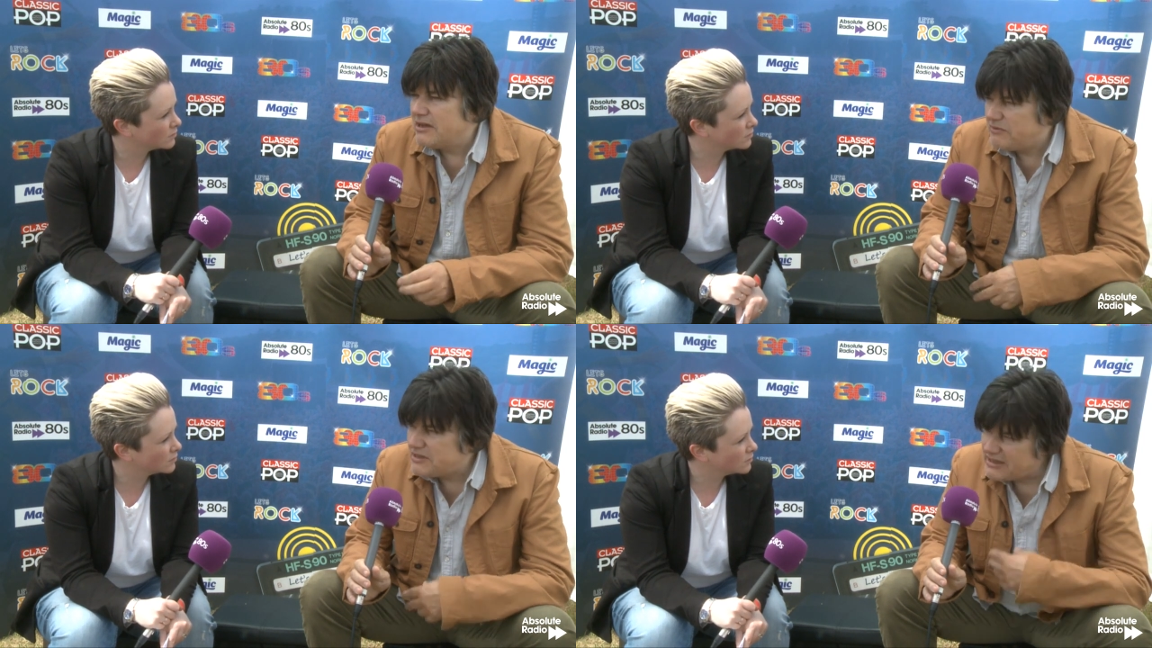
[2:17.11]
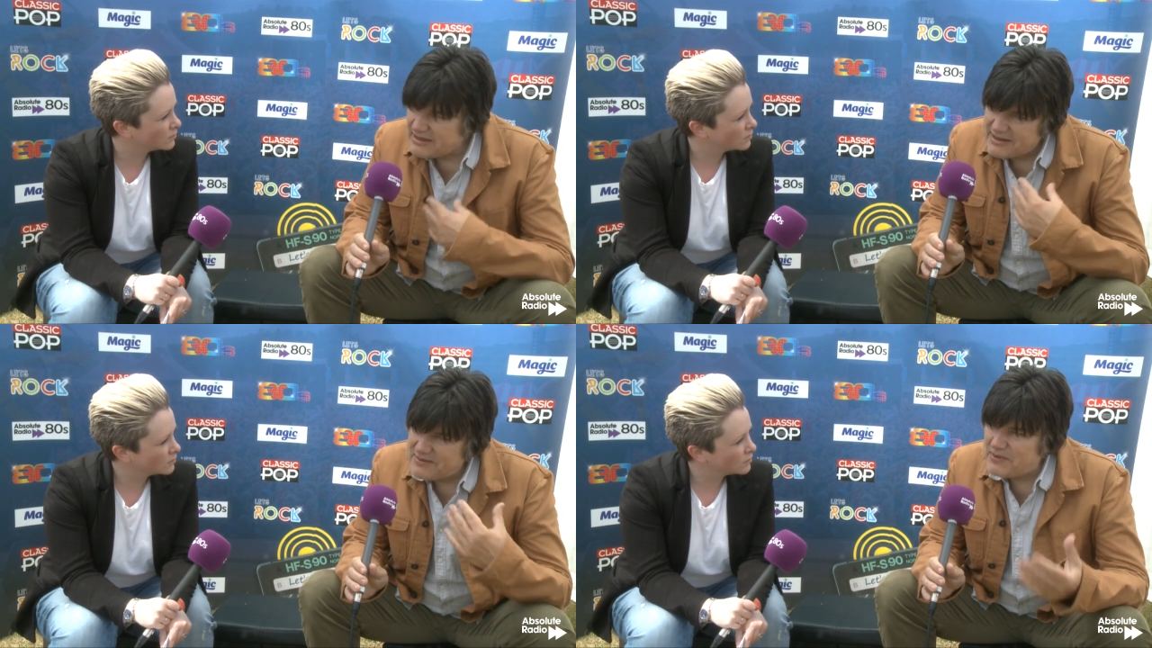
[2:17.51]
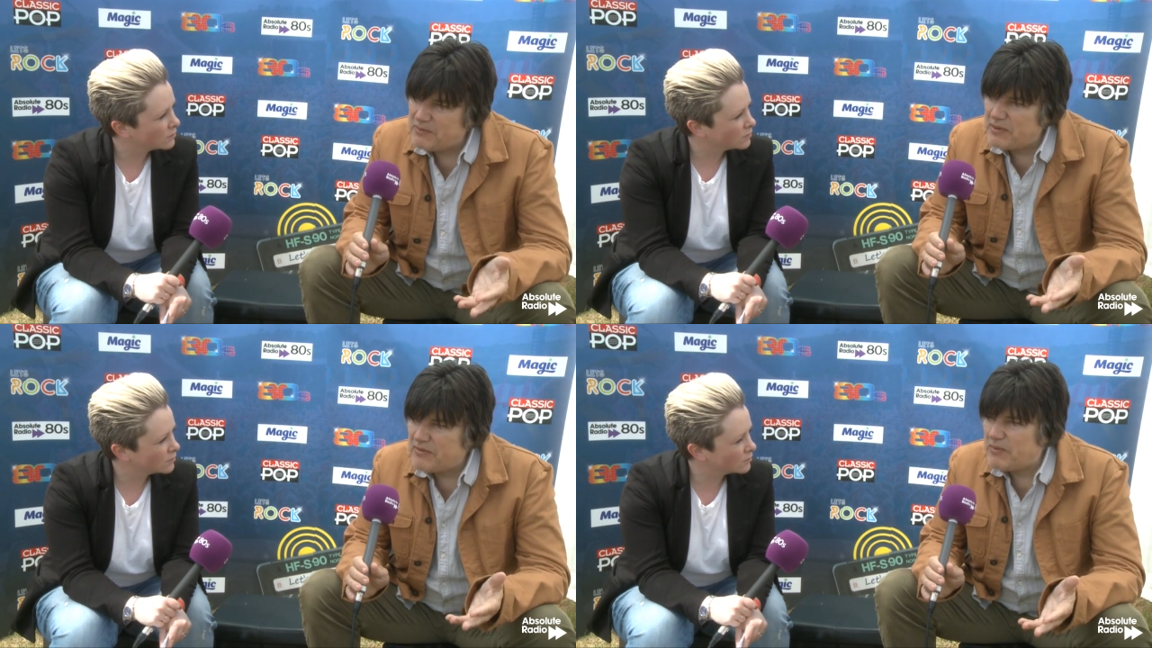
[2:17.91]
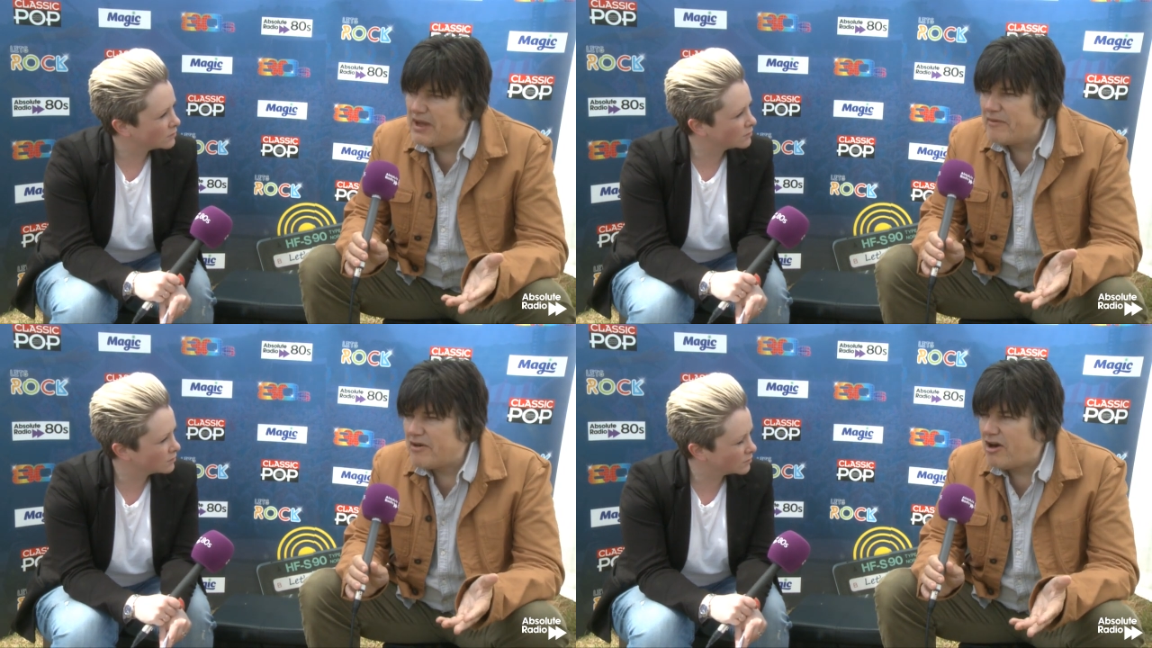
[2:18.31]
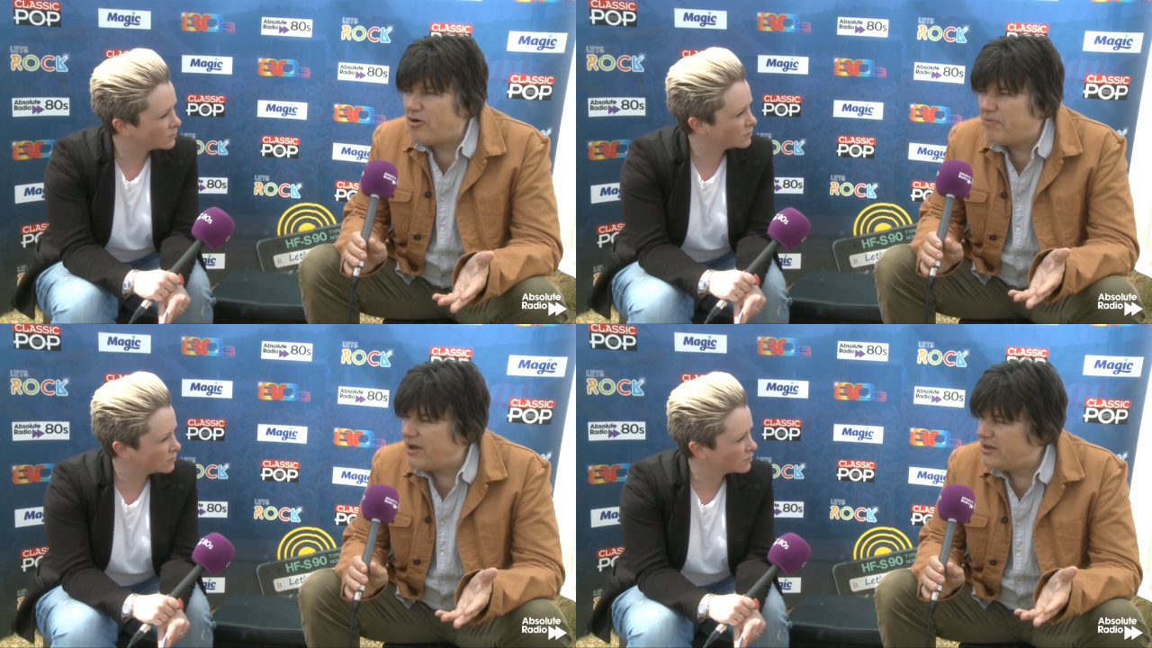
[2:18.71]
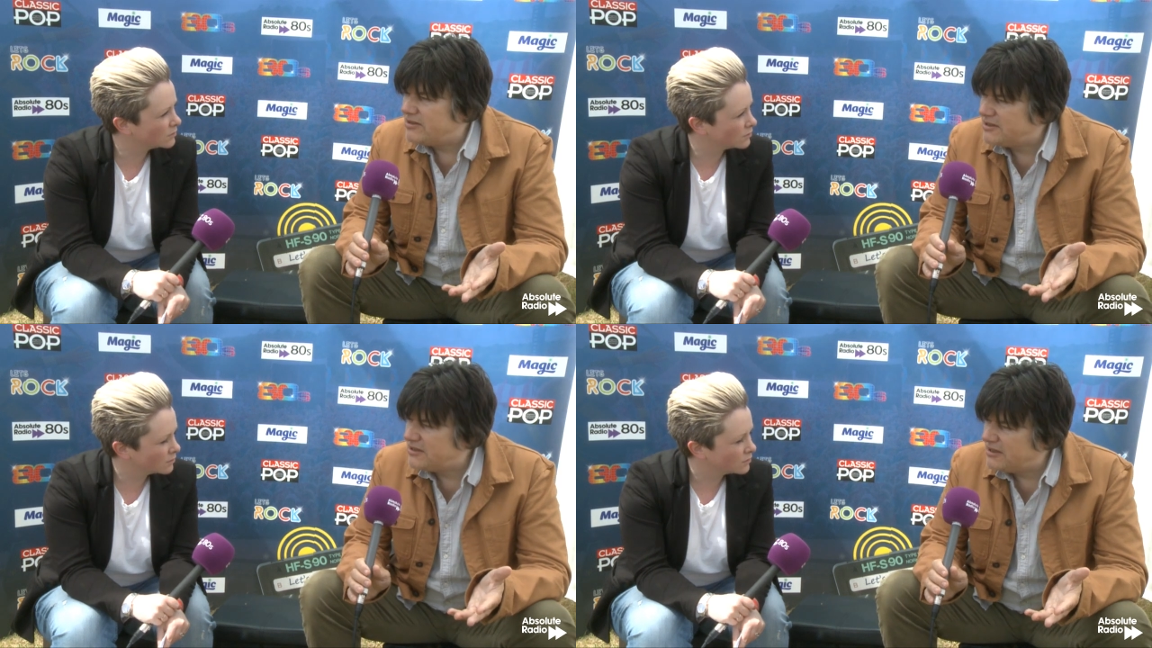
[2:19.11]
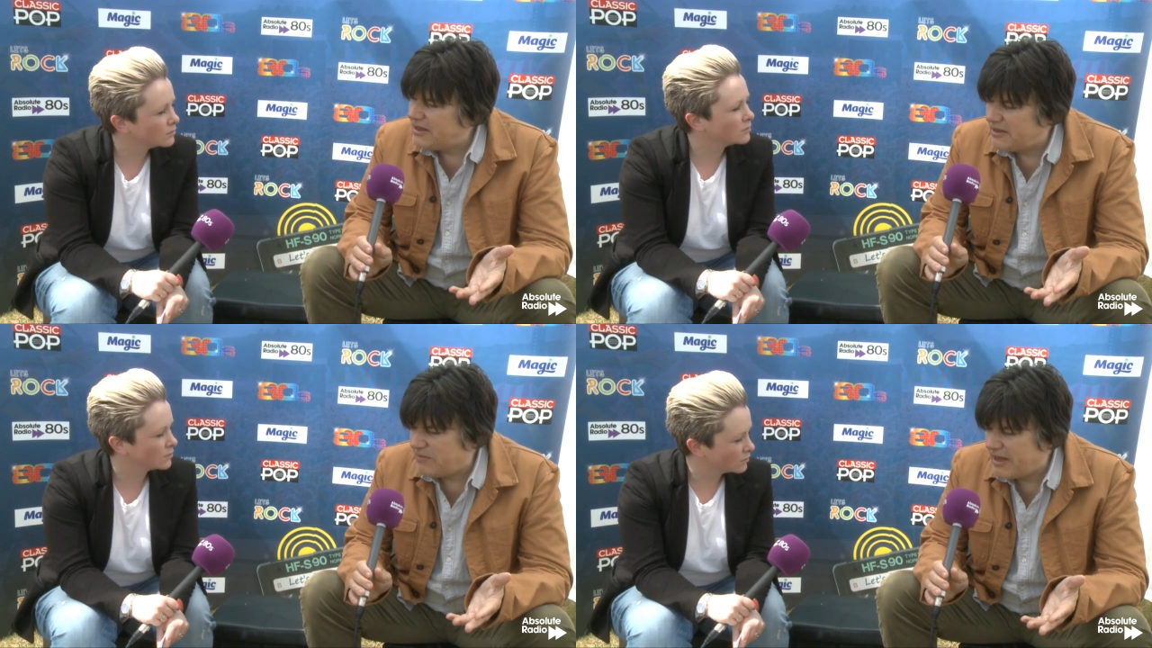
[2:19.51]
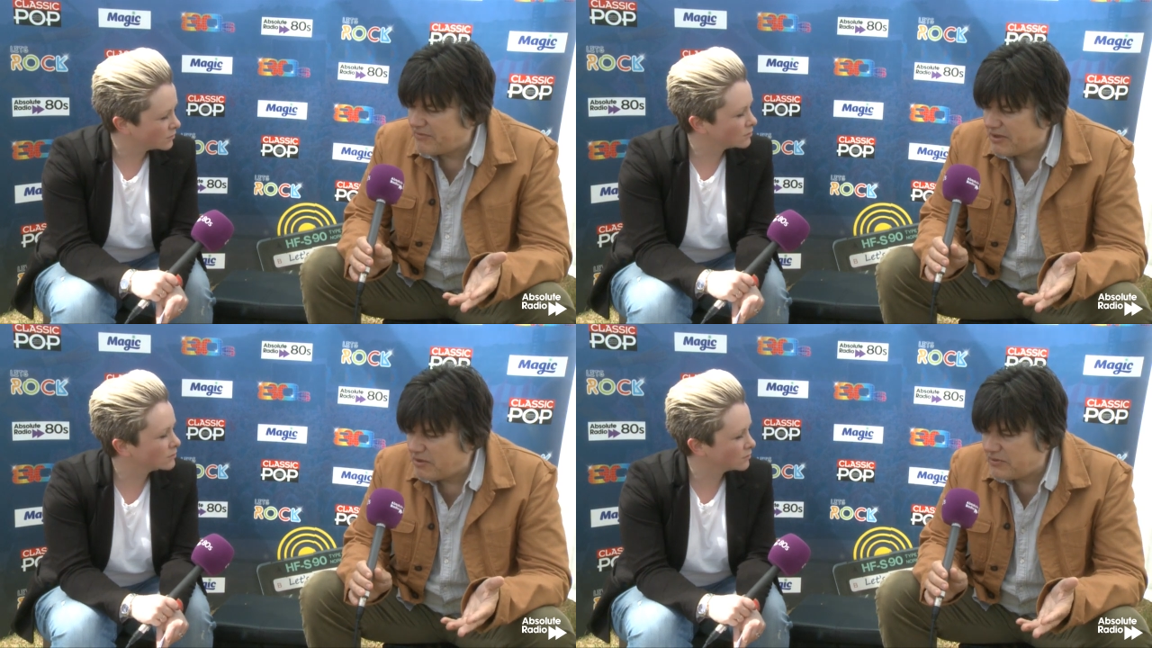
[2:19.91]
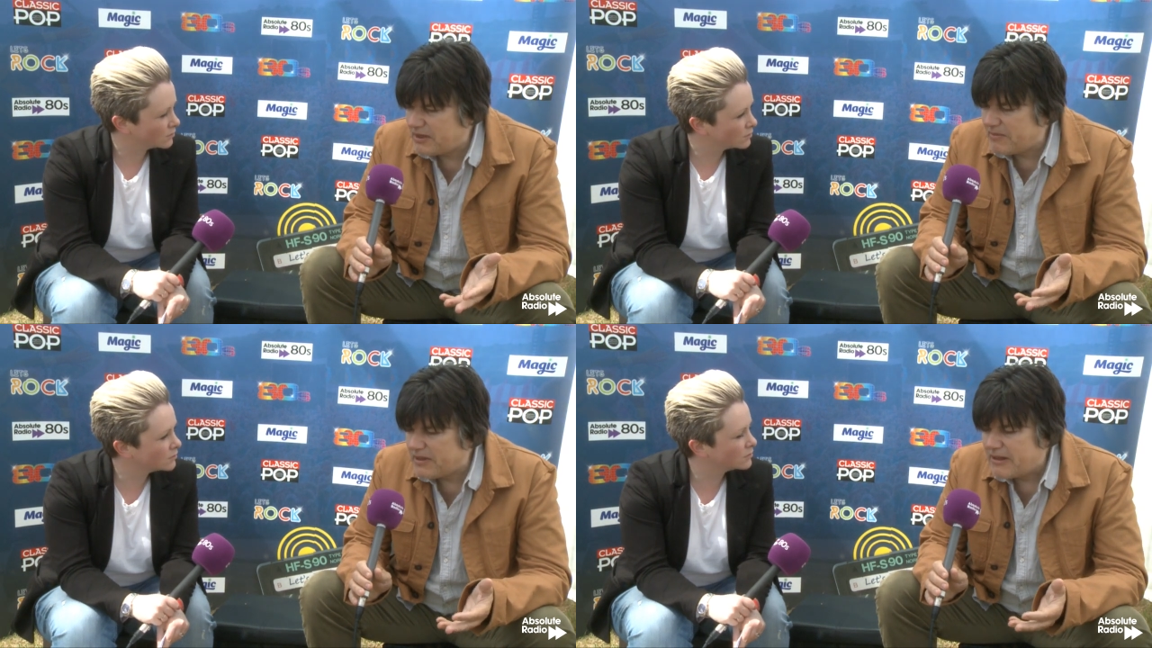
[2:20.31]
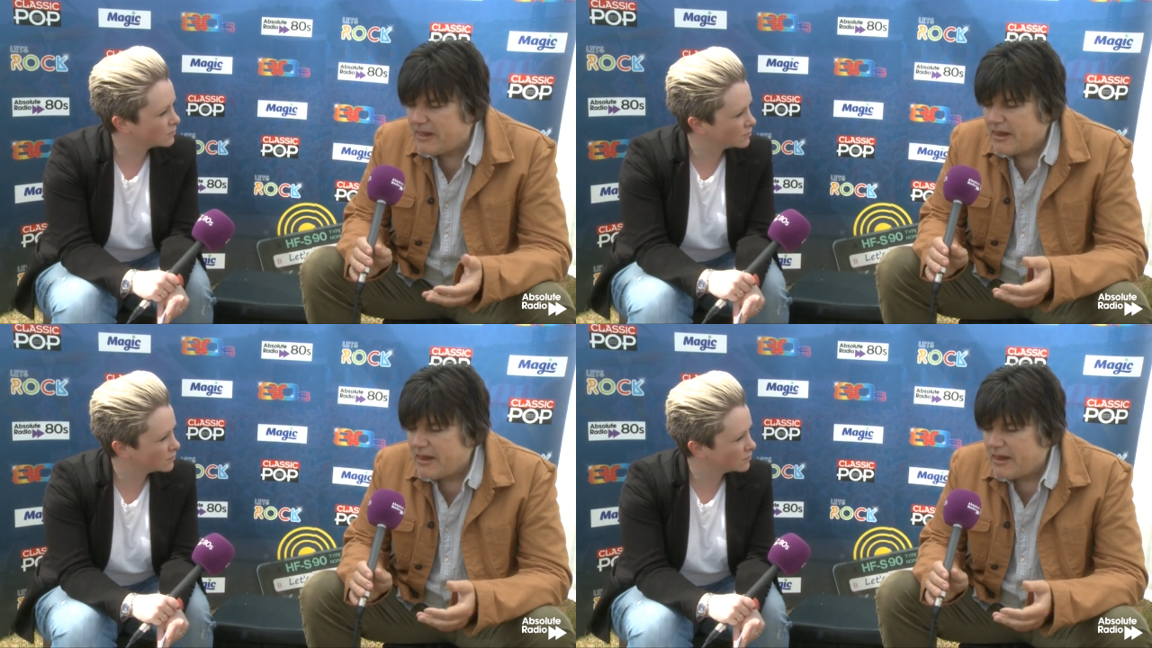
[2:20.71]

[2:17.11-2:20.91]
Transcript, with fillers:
Speaker 1: Obviously, we, we, we have our whole past and we have that whole thing, but